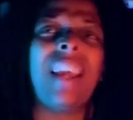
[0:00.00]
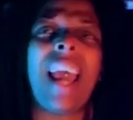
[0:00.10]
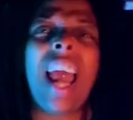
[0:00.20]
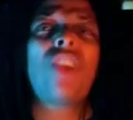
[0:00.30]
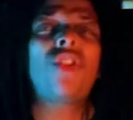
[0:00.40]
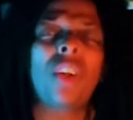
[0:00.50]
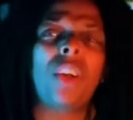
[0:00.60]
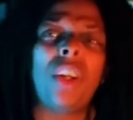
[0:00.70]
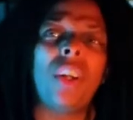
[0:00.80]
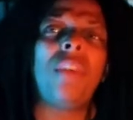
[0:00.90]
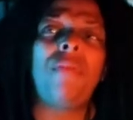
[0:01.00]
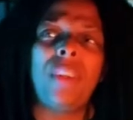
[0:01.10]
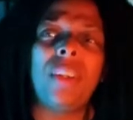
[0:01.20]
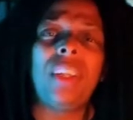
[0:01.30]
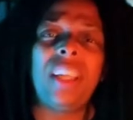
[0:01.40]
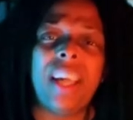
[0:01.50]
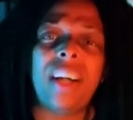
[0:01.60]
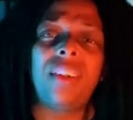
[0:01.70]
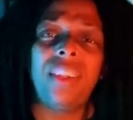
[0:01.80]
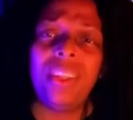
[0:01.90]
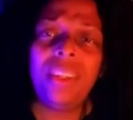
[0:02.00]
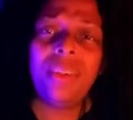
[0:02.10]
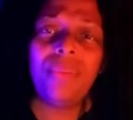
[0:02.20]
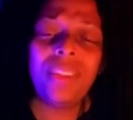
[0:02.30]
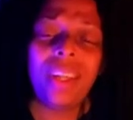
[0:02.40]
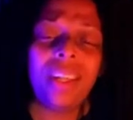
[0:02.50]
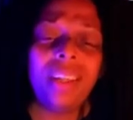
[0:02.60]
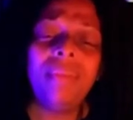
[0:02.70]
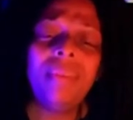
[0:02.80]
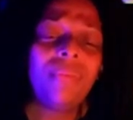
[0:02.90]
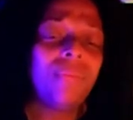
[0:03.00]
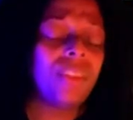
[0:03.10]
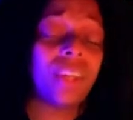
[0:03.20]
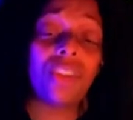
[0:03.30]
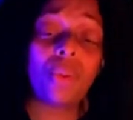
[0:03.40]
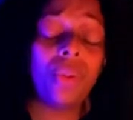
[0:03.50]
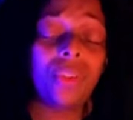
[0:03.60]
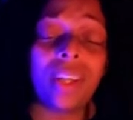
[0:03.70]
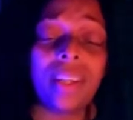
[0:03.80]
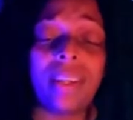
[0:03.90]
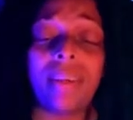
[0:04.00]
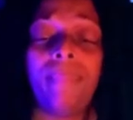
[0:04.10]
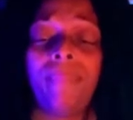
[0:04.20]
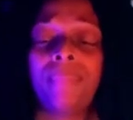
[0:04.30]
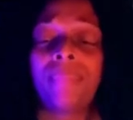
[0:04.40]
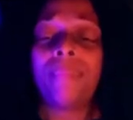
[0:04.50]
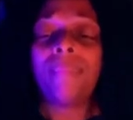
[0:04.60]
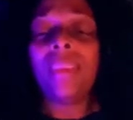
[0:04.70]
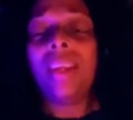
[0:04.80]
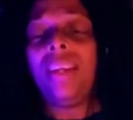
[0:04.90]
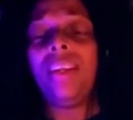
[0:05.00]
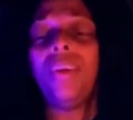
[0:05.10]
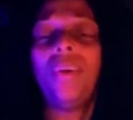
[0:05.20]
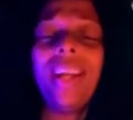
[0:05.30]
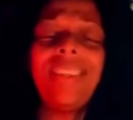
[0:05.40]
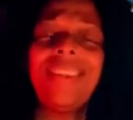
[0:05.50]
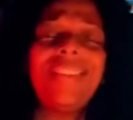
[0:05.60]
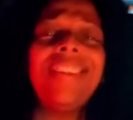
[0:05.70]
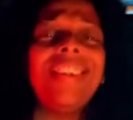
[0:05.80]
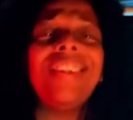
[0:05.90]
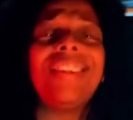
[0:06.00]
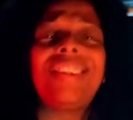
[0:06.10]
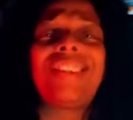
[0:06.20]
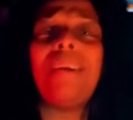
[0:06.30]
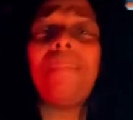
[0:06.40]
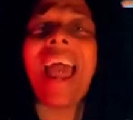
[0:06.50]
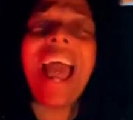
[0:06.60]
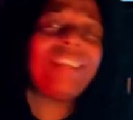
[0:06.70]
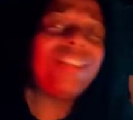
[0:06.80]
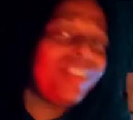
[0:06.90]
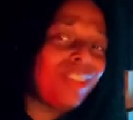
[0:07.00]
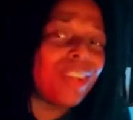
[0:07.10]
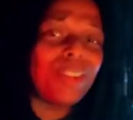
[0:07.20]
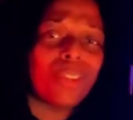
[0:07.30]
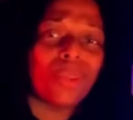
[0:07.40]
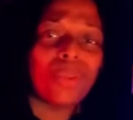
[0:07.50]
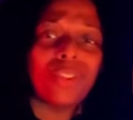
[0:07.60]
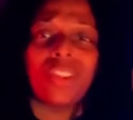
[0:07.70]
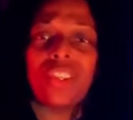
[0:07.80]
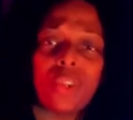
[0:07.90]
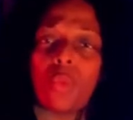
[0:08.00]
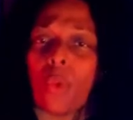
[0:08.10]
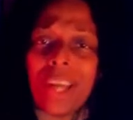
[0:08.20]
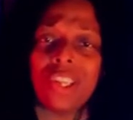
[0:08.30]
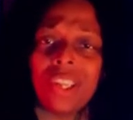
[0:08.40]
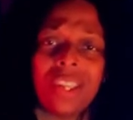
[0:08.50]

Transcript: extra good feeling now. You know what I'm saying? Status quo's got that. You know, and this isn't some accidental situation.